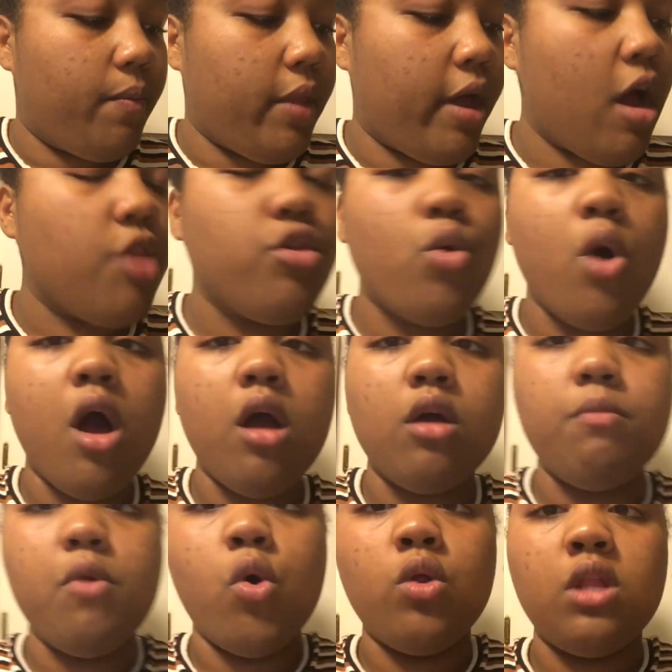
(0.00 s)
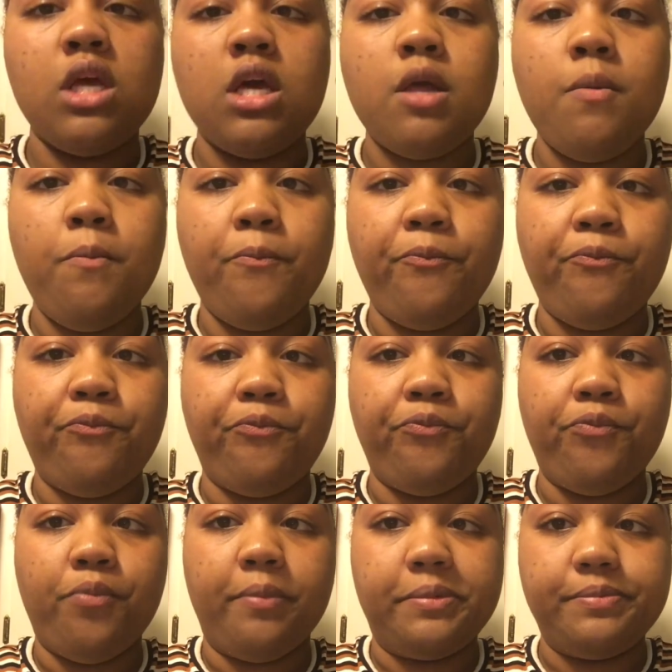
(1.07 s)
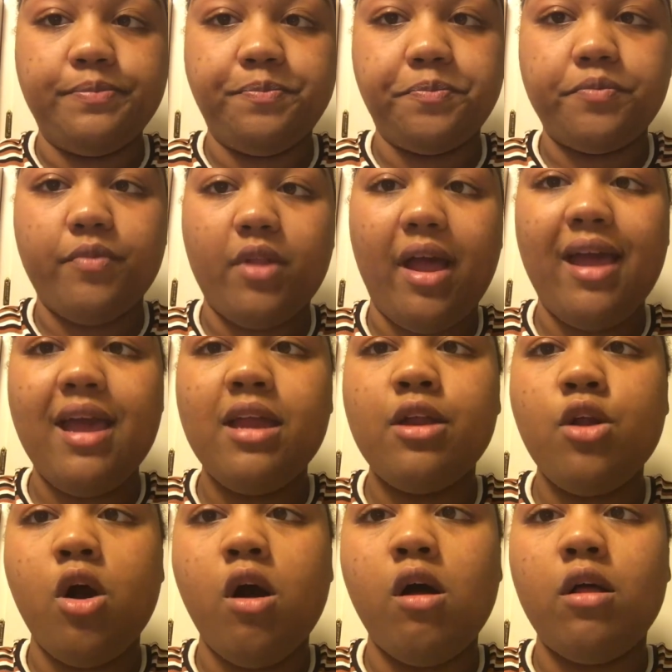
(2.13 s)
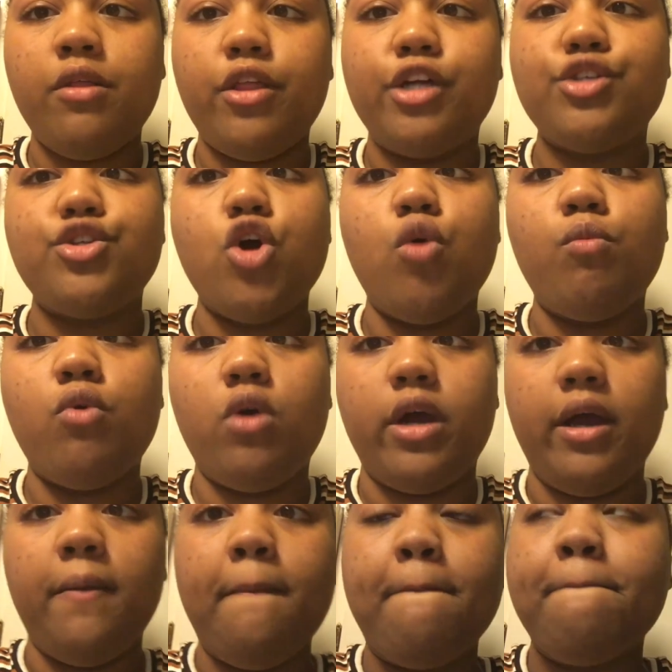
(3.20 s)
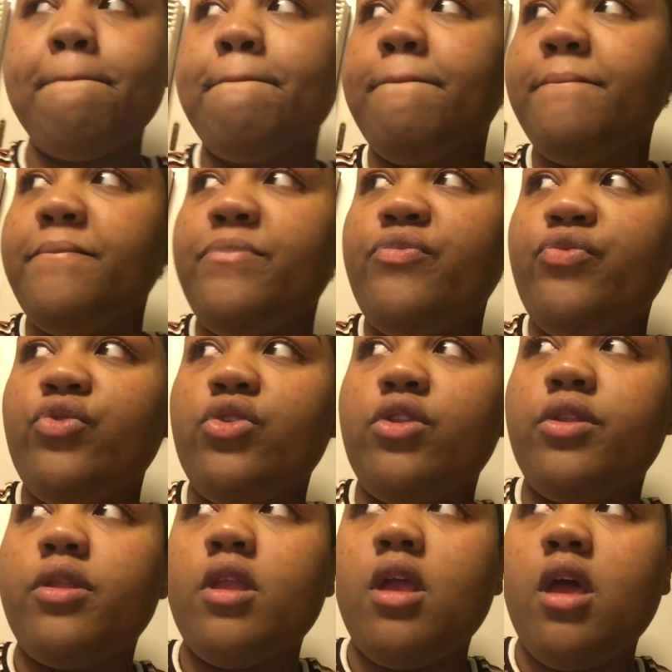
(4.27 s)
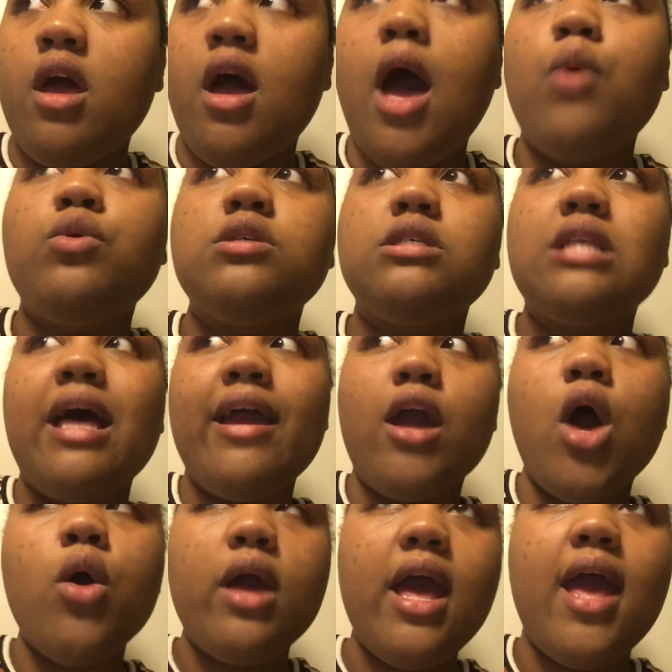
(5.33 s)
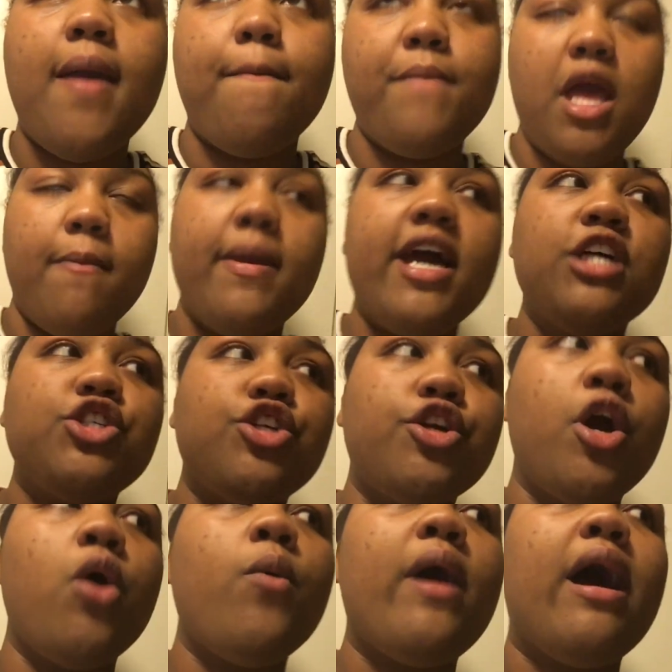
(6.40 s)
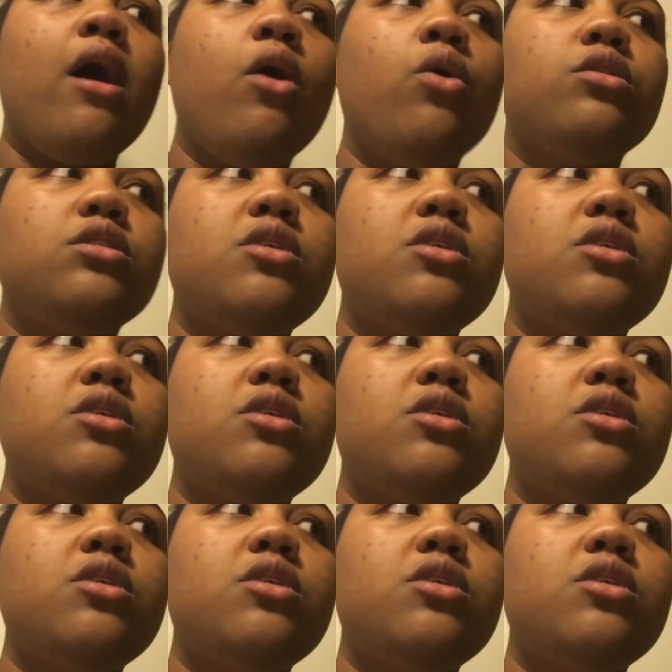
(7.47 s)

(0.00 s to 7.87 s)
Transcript: I got the guacamole, I ate it all, there's no more. I was like, okay, maybe I should go out